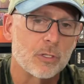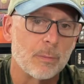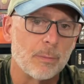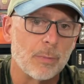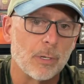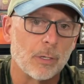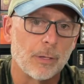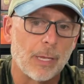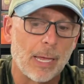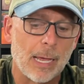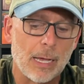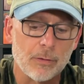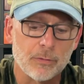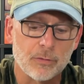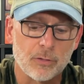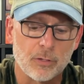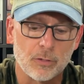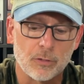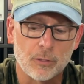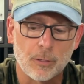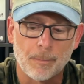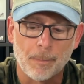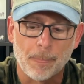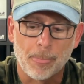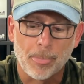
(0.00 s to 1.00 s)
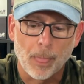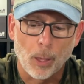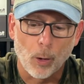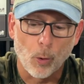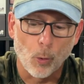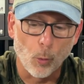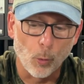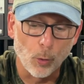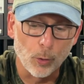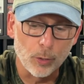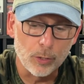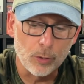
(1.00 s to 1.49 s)
to build houses
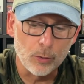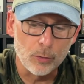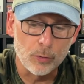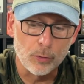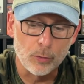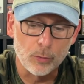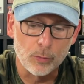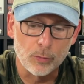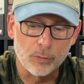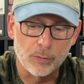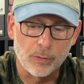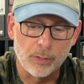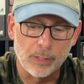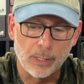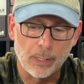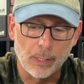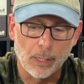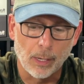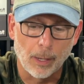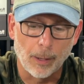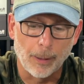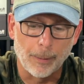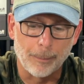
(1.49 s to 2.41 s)
or you use the